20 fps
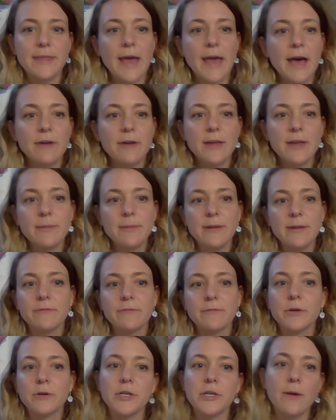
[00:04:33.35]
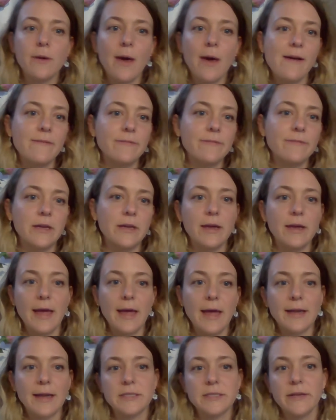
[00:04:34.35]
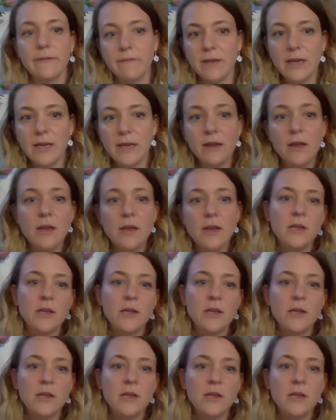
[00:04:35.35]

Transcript: That way, before you have the activity,